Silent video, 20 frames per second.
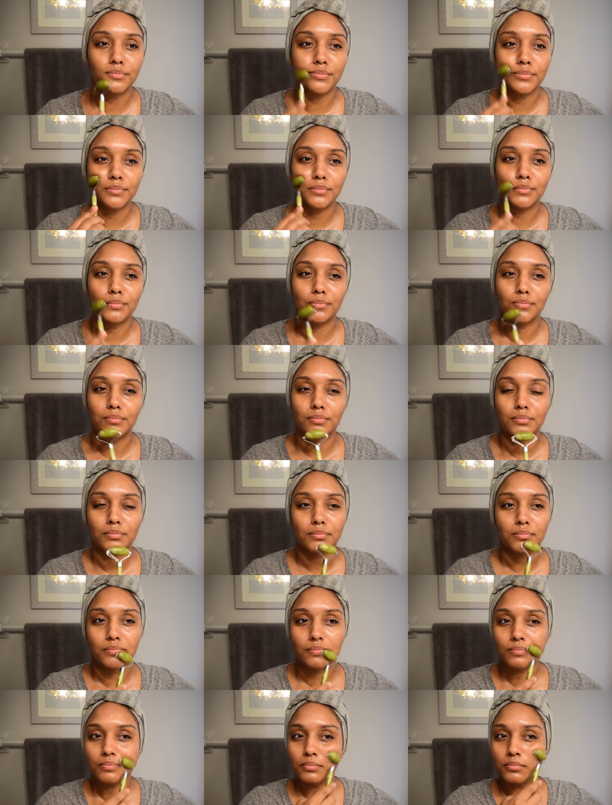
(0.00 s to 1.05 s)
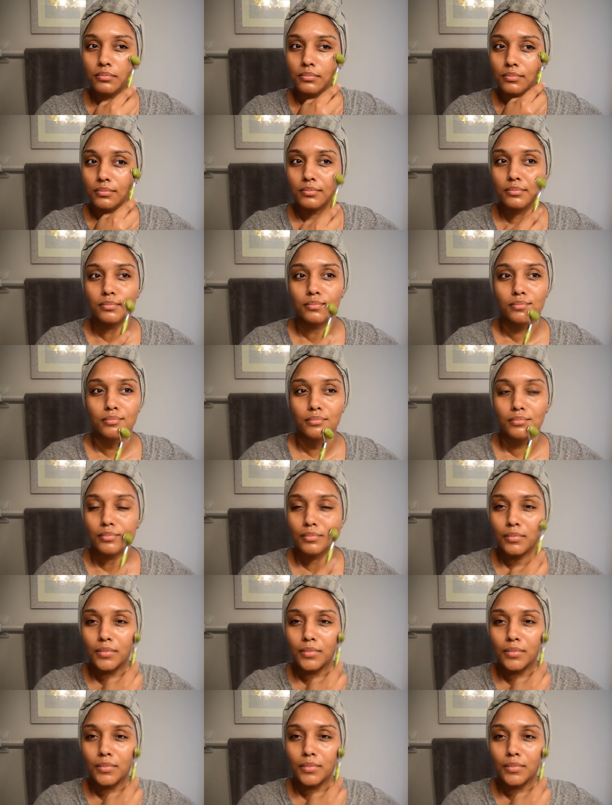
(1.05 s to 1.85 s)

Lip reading: No one is speaking in this clip.